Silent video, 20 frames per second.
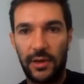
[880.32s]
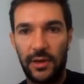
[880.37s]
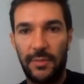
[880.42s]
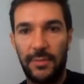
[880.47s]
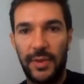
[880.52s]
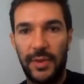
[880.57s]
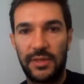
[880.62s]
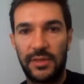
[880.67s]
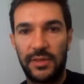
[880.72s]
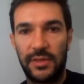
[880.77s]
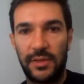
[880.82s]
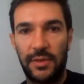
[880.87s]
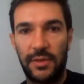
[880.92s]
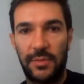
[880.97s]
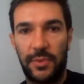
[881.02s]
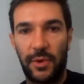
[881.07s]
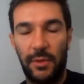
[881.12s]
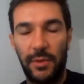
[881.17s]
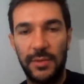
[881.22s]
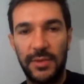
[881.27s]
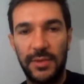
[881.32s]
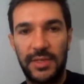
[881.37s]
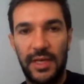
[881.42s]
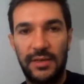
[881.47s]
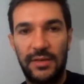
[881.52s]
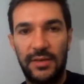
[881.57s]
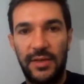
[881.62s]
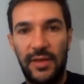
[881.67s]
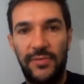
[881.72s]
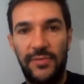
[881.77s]
but the problem is
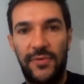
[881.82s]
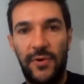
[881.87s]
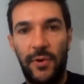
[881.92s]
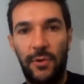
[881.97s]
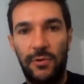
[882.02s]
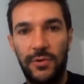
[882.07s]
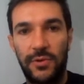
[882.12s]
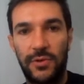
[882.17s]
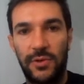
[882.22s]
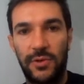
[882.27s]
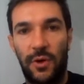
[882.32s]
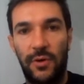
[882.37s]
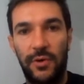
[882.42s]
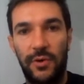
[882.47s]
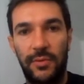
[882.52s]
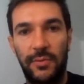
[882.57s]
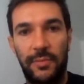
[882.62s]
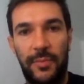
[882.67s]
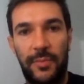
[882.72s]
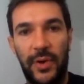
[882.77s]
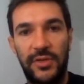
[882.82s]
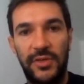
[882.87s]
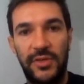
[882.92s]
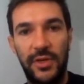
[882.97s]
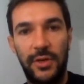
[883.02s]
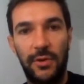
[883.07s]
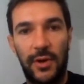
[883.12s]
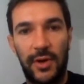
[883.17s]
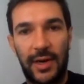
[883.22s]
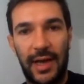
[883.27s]
that they focus on
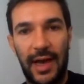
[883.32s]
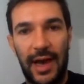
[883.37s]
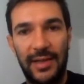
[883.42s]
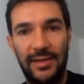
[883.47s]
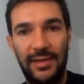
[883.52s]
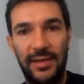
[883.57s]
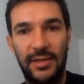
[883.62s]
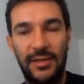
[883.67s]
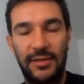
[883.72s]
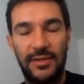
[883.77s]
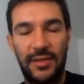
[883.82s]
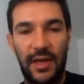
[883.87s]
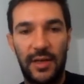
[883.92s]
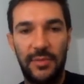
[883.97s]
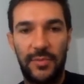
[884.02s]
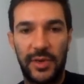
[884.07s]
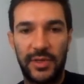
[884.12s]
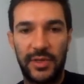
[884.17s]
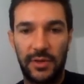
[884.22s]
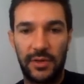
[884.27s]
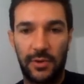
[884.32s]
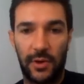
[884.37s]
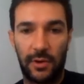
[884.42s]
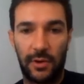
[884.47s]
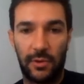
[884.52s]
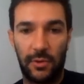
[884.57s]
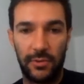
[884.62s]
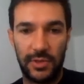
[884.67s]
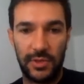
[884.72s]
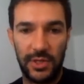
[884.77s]
particular catalysts and particular
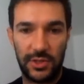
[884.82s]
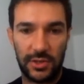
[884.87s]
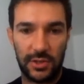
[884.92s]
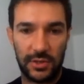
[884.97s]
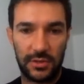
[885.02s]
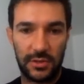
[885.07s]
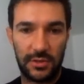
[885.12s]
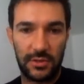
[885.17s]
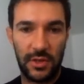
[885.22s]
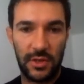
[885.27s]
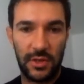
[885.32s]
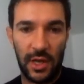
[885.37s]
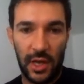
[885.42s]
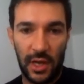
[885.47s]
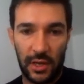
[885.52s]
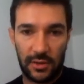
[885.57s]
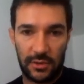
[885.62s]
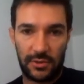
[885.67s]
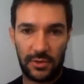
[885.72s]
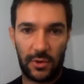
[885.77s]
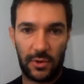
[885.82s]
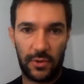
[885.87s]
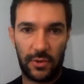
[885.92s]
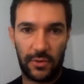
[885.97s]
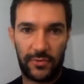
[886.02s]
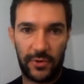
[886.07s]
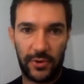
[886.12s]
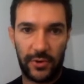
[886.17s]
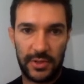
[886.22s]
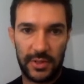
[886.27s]
conditions. So,
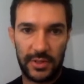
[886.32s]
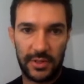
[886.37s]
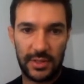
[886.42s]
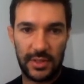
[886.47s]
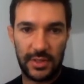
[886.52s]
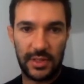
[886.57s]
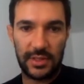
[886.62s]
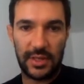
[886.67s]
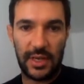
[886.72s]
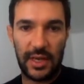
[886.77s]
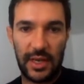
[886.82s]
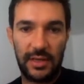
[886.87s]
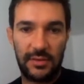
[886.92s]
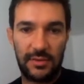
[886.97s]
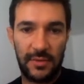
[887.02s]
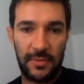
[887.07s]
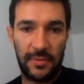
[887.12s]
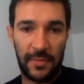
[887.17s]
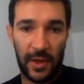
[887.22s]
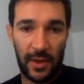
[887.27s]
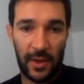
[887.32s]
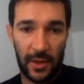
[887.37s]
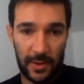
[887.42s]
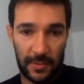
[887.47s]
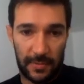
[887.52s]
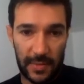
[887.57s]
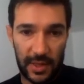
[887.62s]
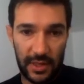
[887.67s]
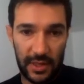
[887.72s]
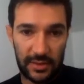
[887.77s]
for instance, in this case,
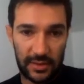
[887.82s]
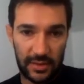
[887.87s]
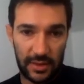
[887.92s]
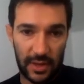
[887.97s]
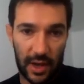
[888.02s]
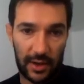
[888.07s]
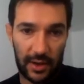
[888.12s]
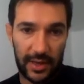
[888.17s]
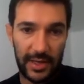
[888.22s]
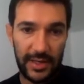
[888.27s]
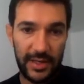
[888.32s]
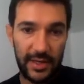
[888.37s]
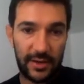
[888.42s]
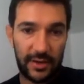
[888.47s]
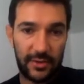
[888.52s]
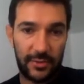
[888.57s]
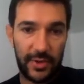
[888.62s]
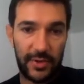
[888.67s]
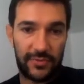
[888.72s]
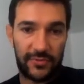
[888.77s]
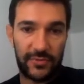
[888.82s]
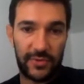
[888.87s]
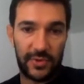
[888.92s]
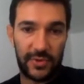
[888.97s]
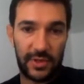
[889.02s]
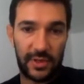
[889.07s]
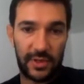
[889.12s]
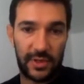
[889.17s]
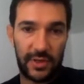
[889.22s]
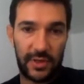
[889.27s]
it's unclear if
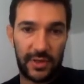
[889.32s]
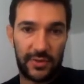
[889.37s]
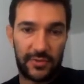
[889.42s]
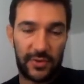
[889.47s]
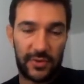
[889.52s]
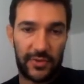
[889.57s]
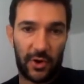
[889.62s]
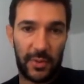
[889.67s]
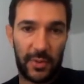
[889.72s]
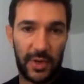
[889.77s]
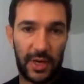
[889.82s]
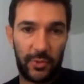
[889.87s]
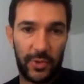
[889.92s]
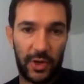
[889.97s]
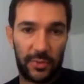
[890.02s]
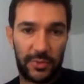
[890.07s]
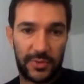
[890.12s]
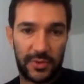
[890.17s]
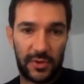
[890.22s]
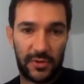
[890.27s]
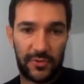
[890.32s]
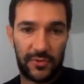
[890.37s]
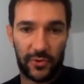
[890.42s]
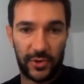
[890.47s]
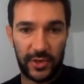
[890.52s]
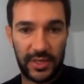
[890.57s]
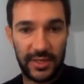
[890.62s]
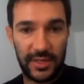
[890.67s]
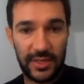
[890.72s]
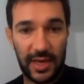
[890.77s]
the phenomena we observe
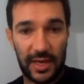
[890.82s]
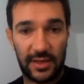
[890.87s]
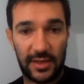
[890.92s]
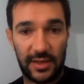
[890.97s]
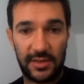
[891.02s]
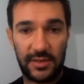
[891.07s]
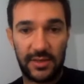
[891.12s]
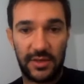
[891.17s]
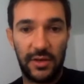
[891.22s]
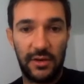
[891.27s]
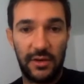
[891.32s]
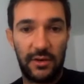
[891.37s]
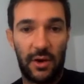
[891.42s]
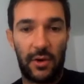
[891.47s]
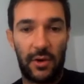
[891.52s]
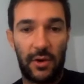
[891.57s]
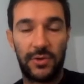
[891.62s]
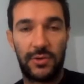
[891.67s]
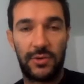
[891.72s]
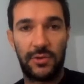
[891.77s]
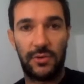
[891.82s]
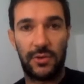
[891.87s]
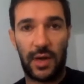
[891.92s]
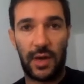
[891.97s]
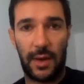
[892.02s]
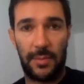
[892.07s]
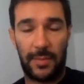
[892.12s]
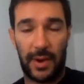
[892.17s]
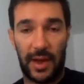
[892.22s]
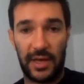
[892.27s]
for this catalyst here also
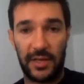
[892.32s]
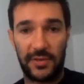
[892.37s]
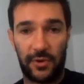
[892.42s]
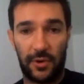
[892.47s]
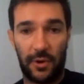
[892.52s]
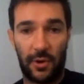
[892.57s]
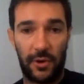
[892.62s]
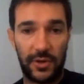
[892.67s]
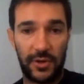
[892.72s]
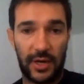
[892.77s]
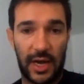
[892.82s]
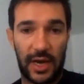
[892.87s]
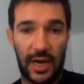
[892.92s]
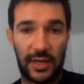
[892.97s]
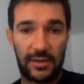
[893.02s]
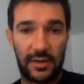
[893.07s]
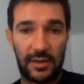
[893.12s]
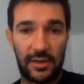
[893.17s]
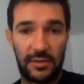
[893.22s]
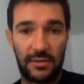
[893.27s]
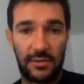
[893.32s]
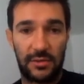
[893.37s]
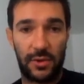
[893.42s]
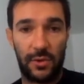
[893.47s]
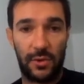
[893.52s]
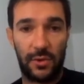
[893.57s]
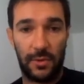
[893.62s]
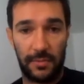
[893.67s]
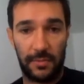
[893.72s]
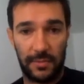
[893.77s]
applies for other catalysts.
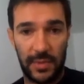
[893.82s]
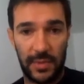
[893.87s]
So